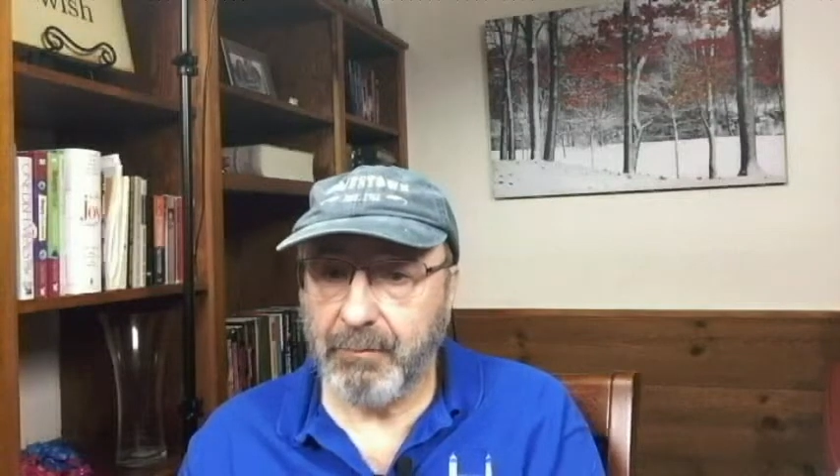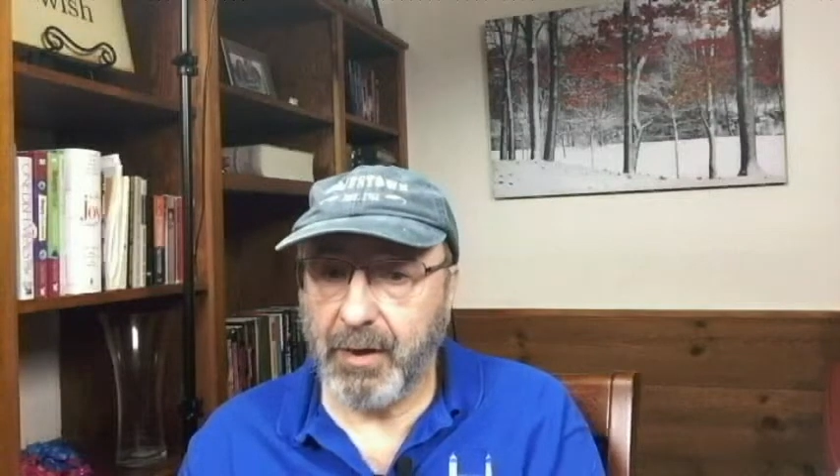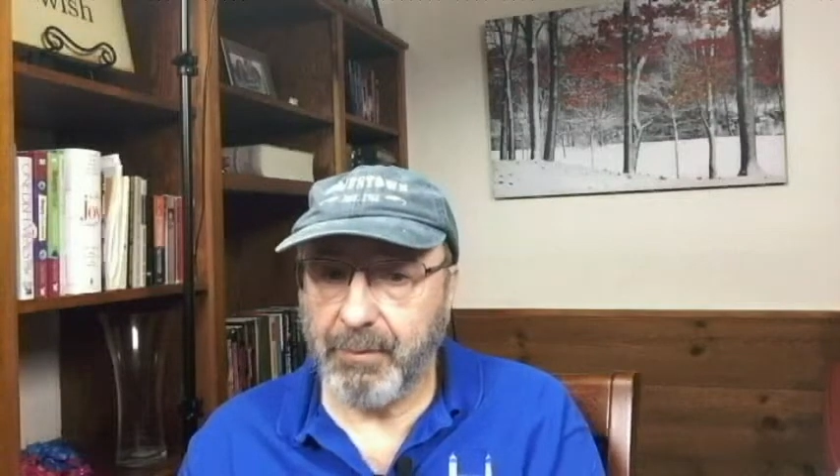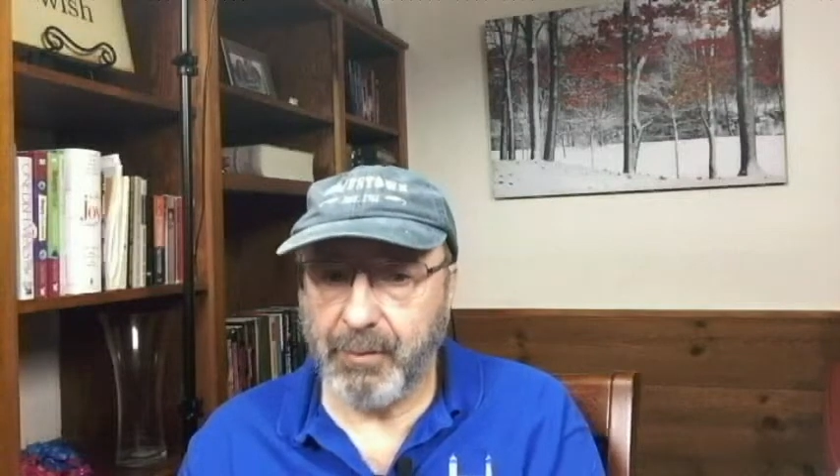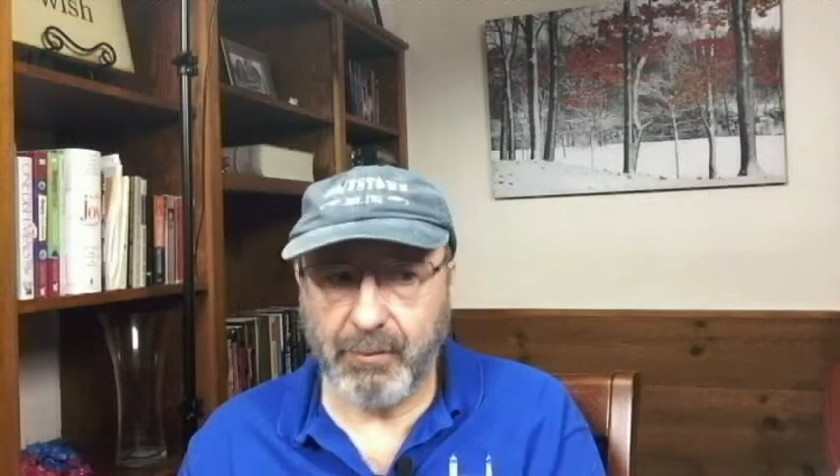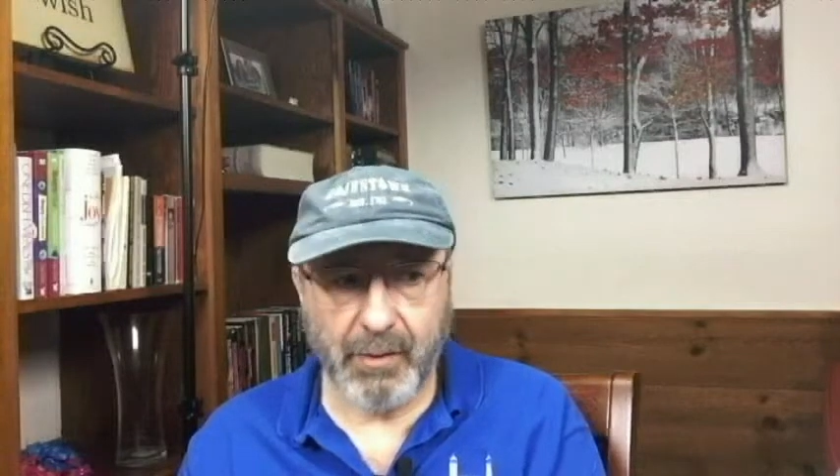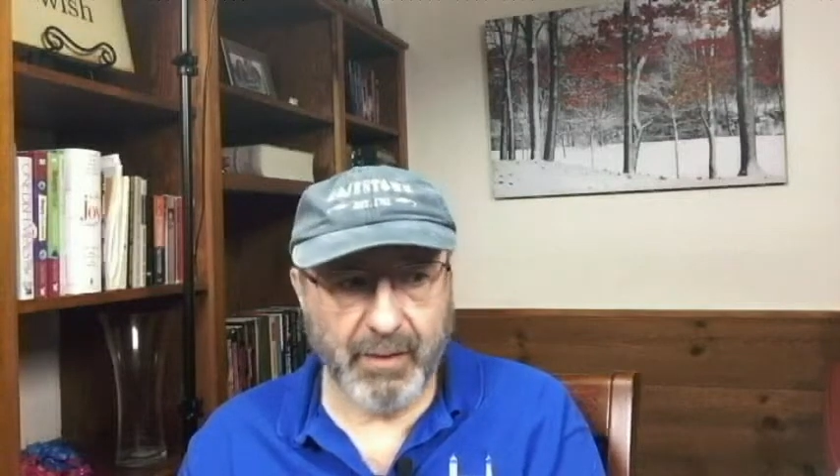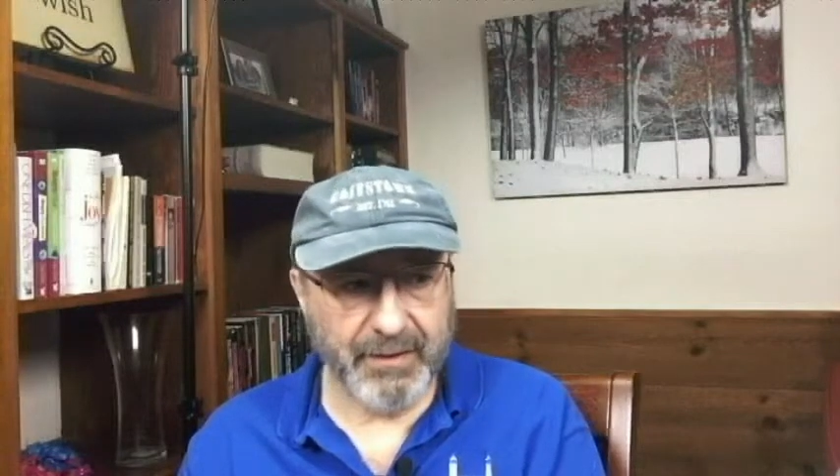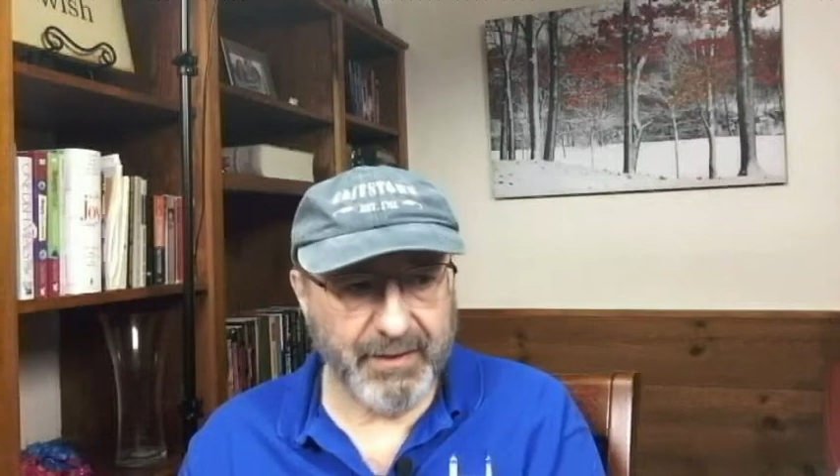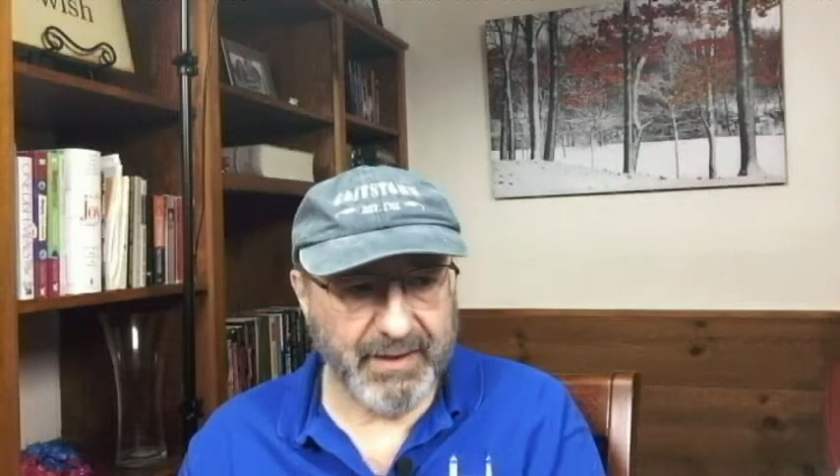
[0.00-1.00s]
Bob
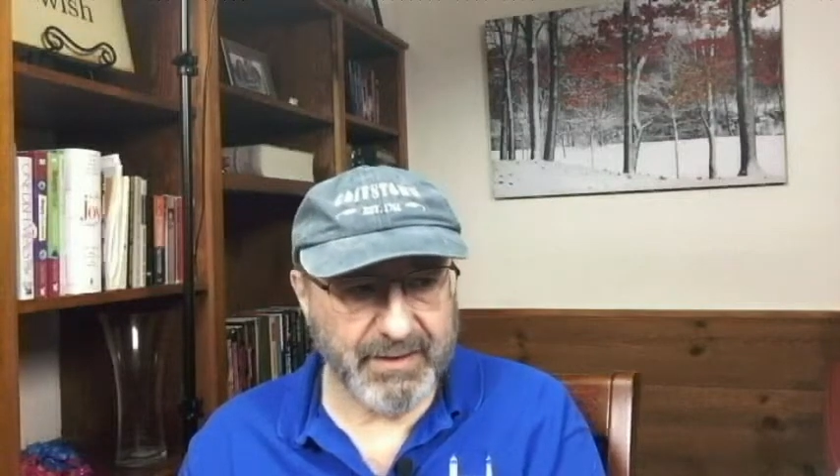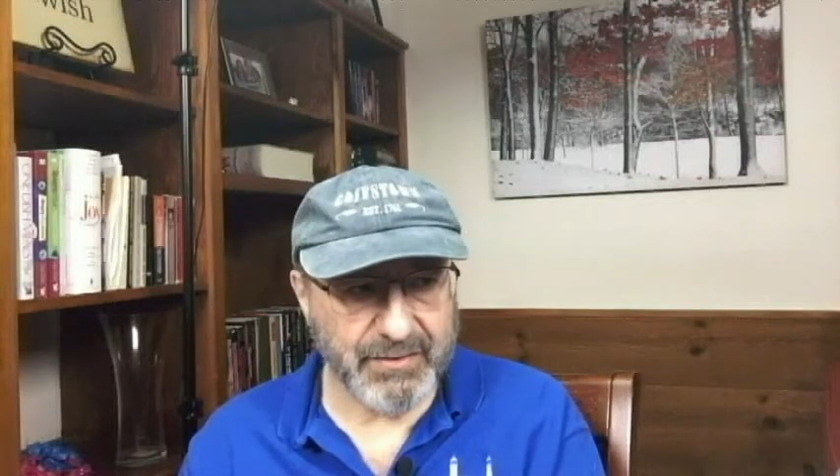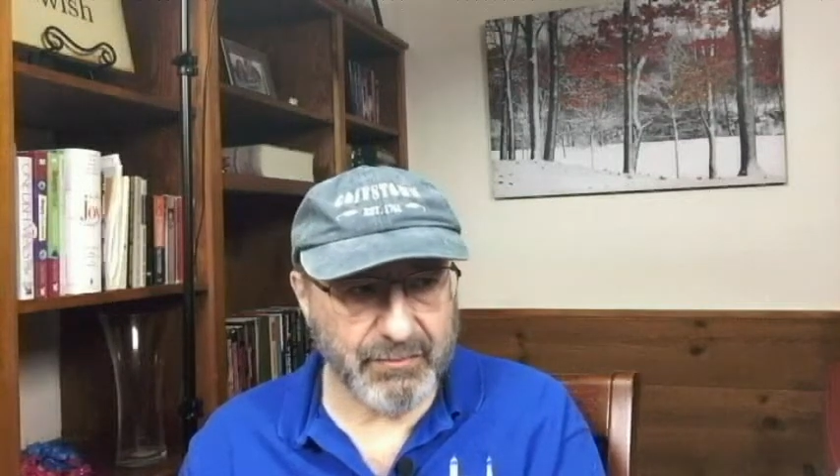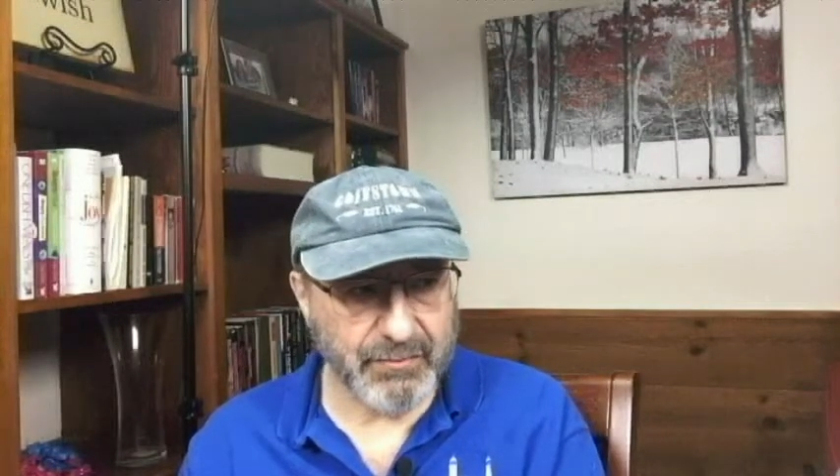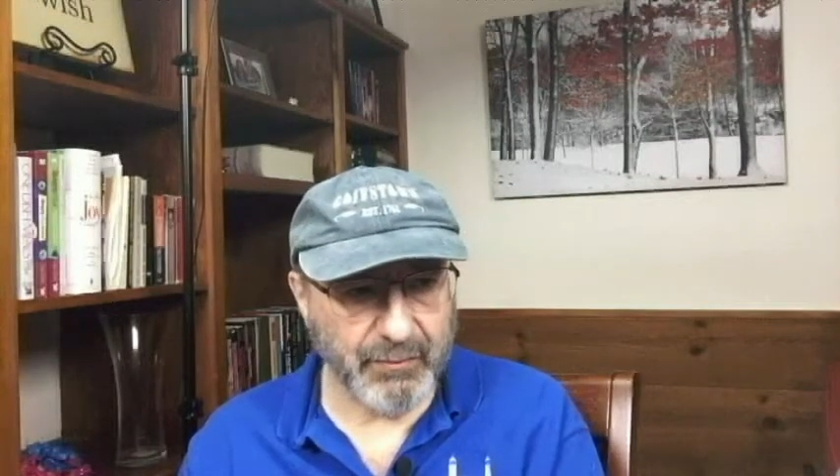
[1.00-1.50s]
Perot, I think, has